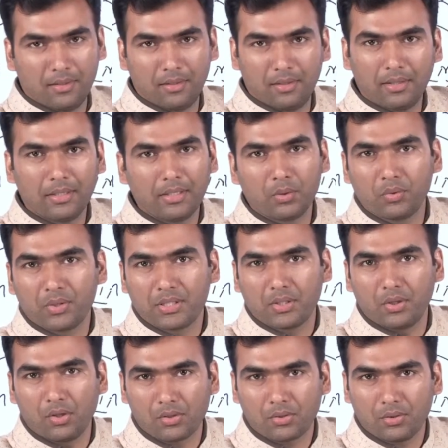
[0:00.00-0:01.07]
in USA
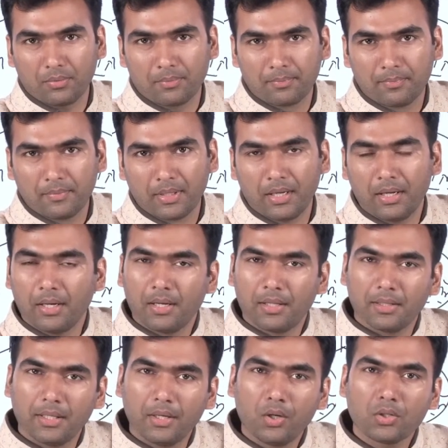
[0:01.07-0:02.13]
also.
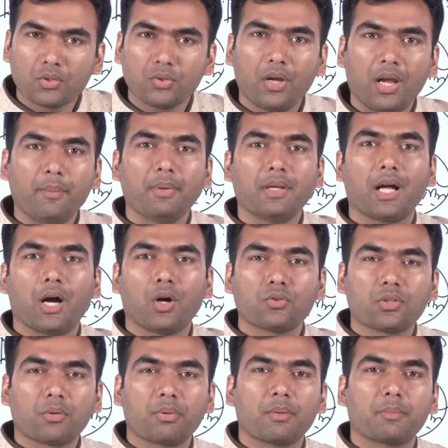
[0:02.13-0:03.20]
They also have in House
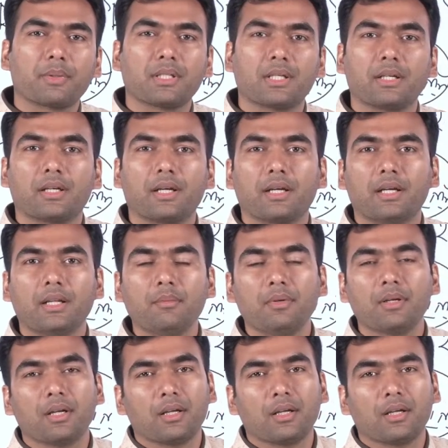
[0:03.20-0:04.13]
of Representative